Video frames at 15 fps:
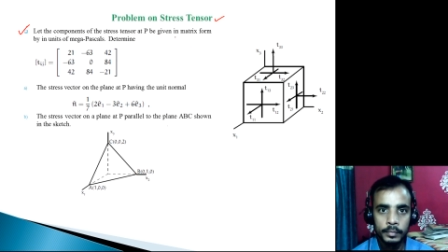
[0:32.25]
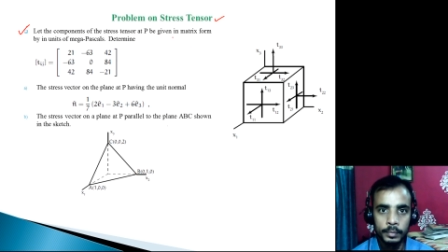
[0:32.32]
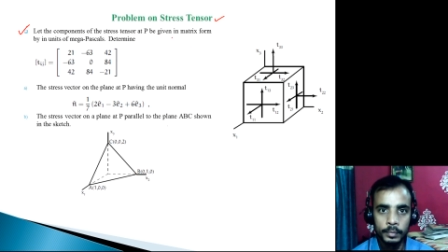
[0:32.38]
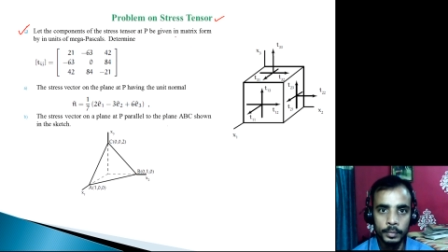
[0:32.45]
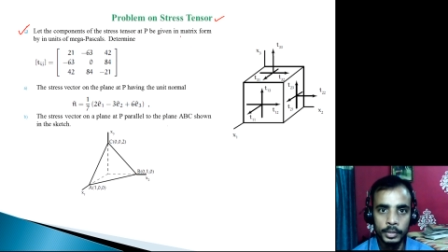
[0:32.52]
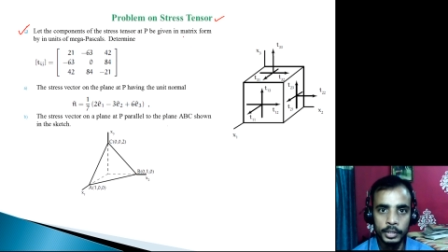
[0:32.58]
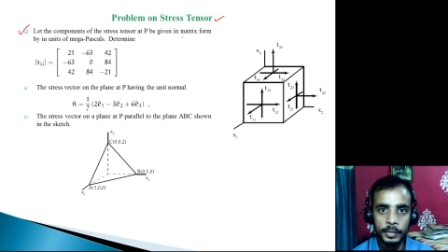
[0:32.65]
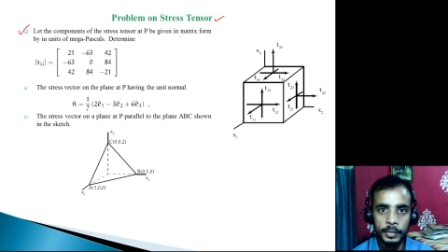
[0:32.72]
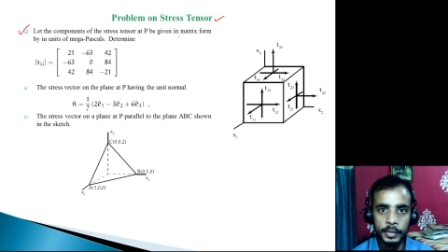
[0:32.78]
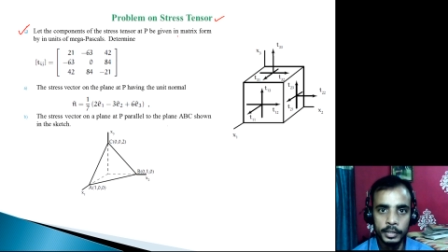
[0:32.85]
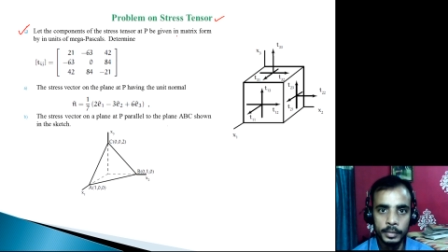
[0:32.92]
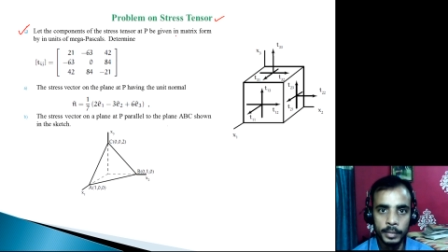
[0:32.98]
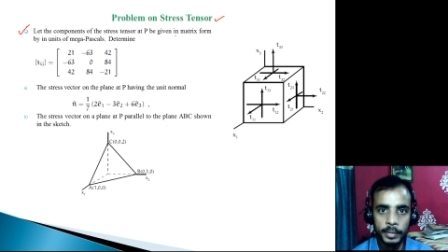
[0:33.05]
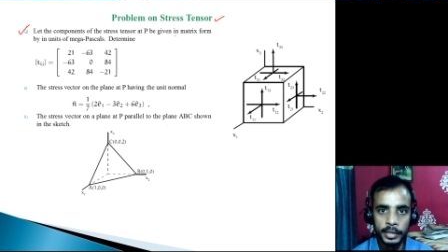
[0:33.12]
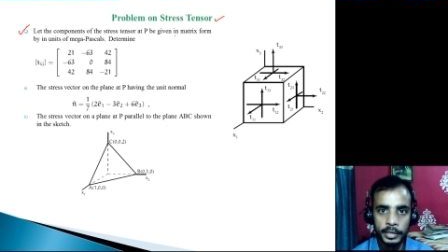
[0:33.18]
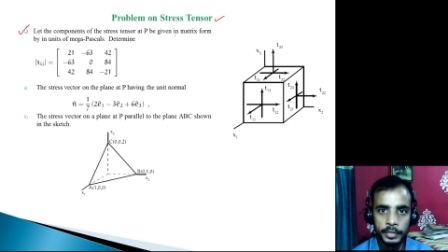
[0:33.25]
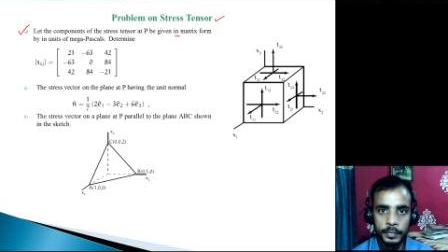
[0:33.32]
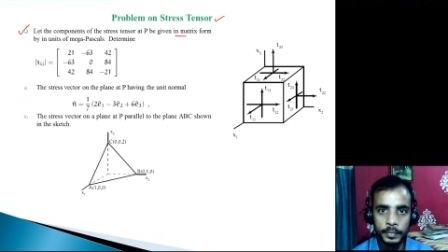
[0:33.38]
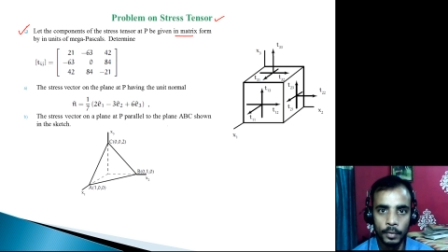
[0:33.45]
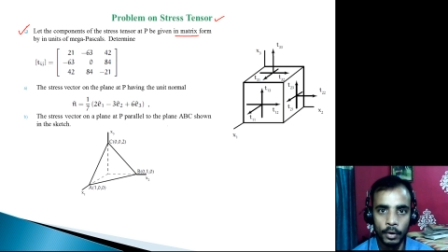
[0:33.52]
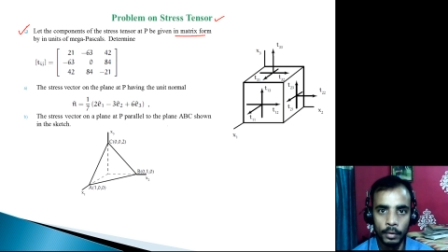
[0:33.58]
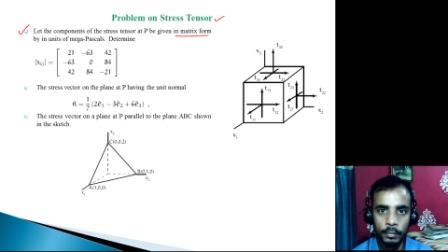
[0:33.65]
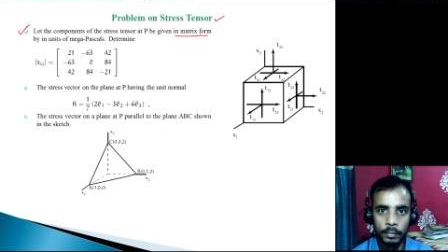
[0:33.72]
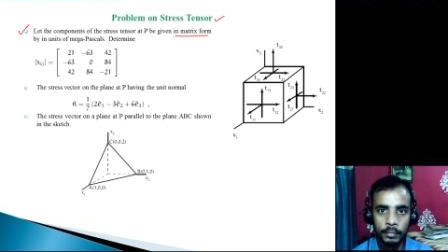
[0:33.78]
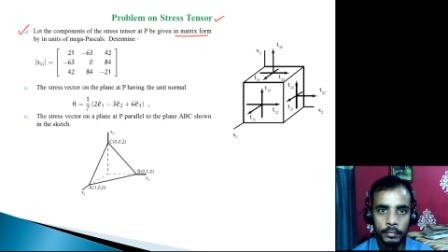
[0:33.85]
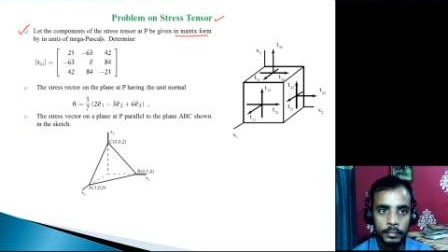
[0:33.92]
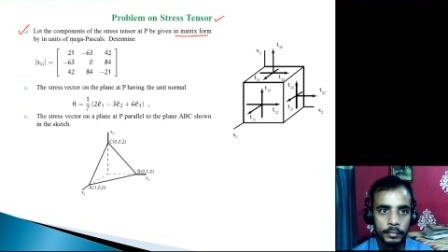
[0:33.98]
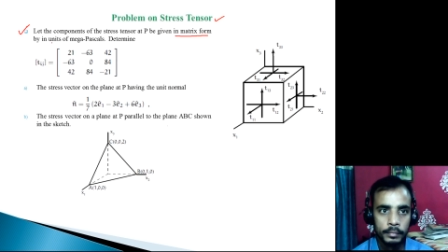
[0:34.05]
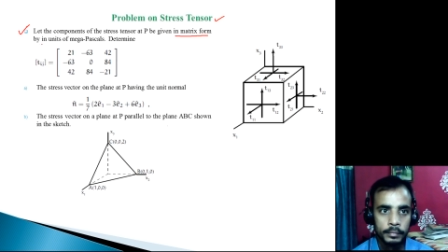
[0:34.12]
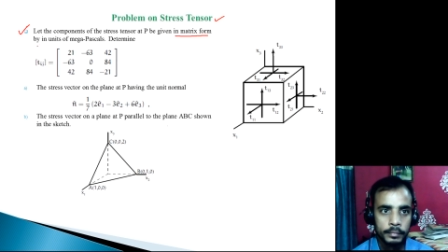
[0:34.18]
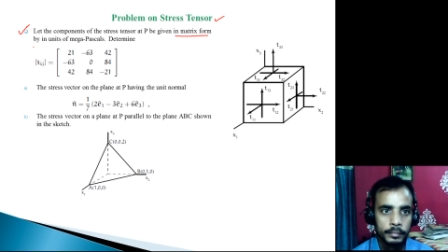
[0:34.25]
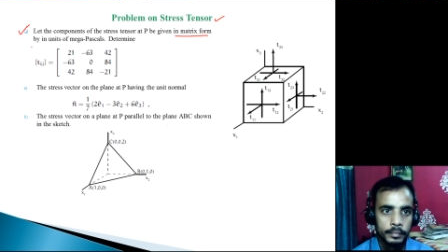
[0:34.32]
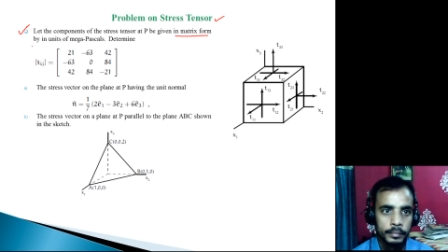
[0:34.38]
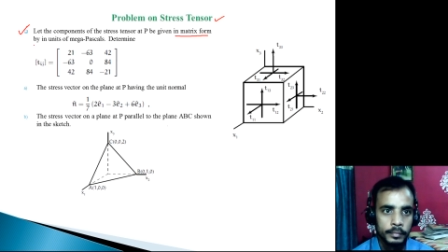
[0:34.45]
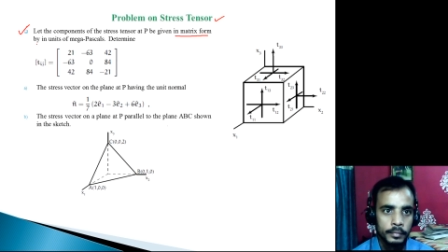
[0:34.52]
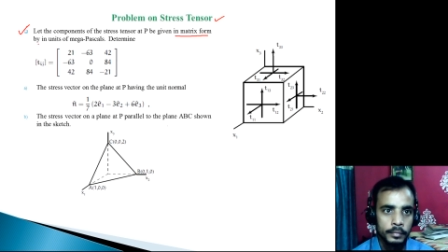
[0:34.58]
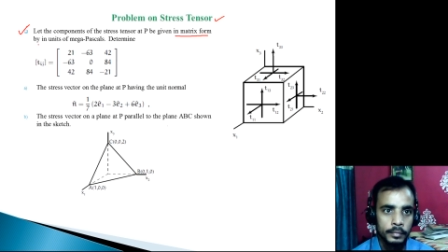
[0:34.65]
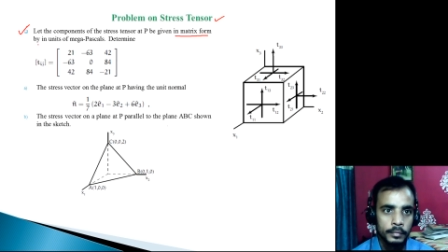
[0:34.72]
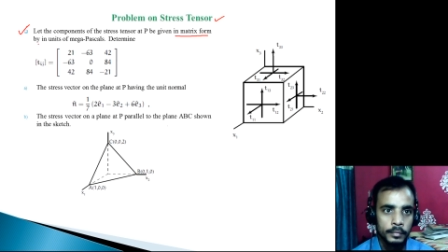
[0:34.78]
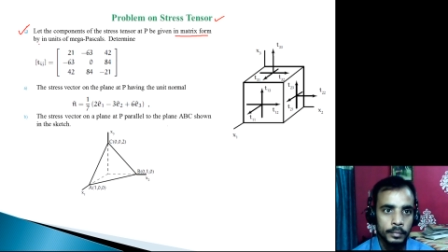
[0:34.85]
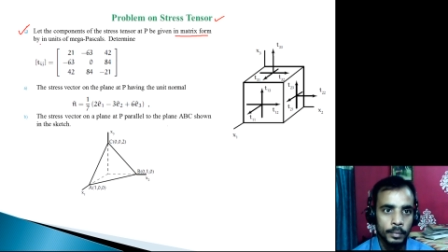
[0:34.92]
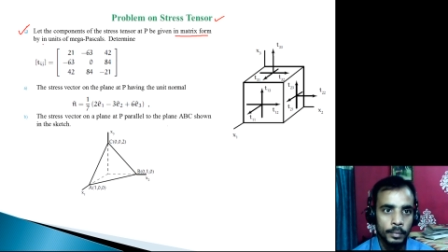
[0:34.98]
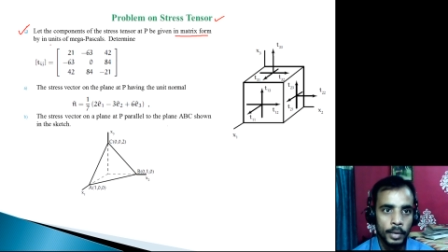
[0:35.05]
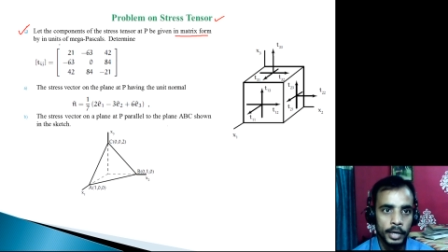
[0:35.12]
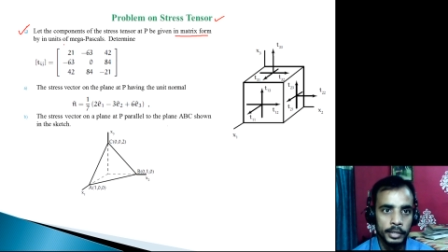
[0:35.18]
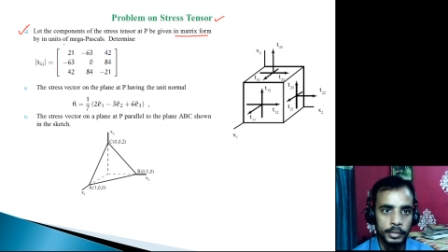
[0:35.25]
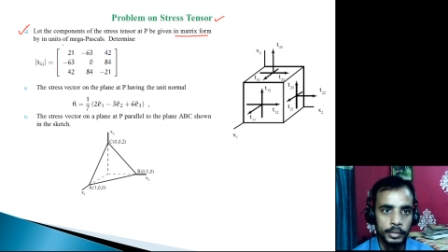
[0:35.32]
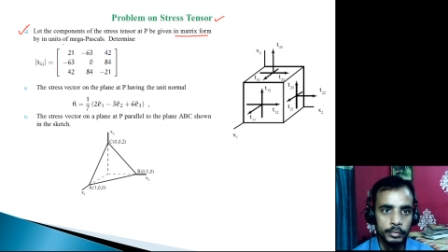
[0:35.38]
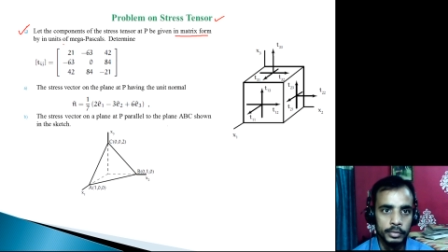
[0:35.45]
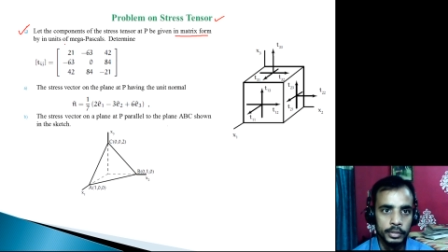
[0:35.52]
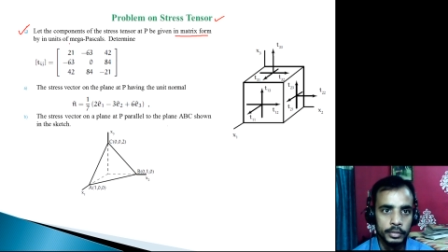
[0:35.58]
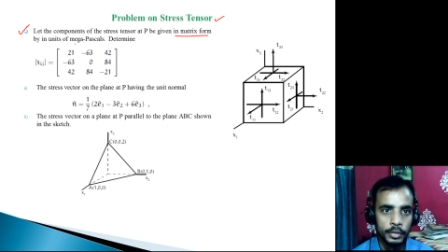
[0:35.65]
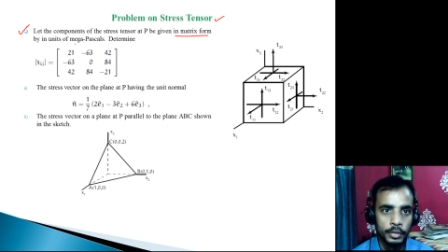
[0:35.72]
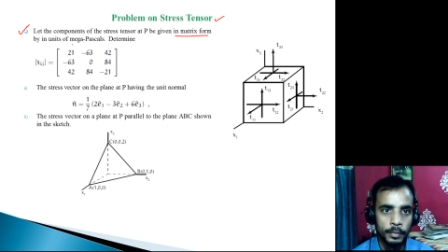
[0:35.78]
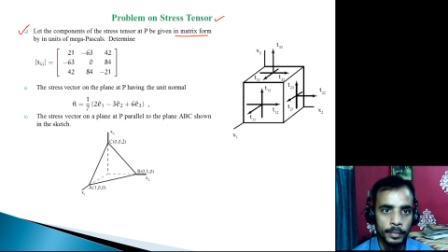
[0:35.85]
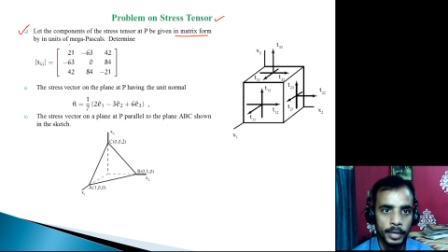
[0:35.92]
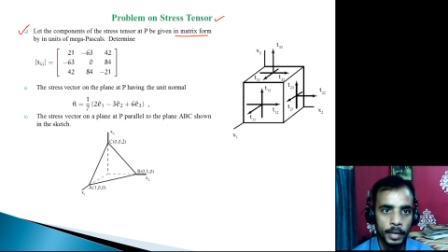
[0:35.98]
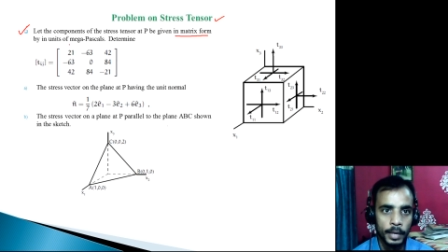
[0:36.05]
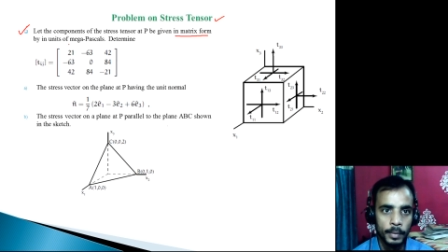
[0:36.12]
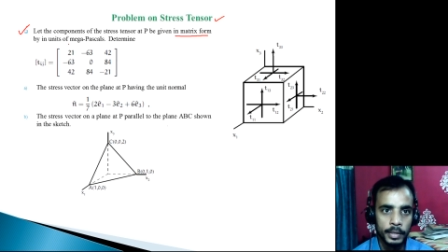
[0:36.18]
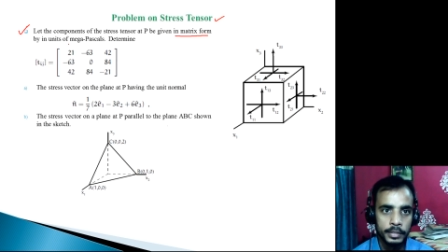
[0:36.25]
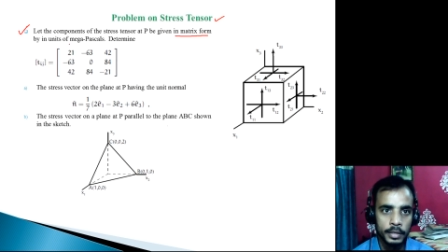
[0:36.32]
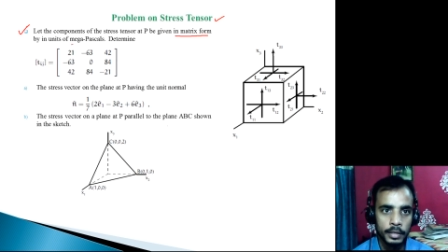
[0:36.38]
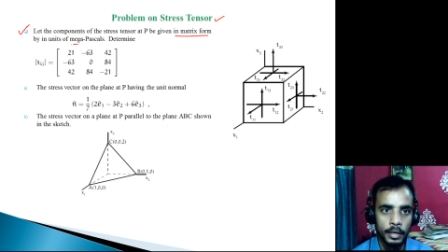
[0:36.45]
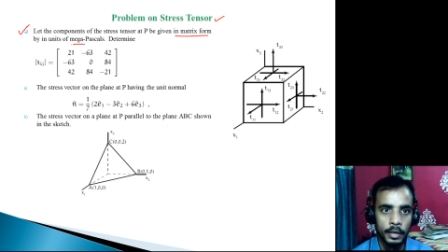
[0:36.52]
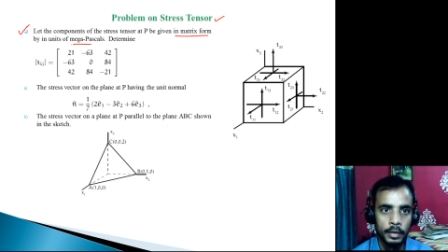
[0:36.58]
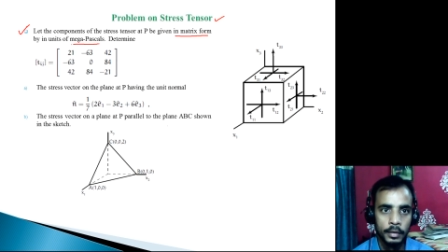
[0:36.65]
be given in matrix form by units of megapascal.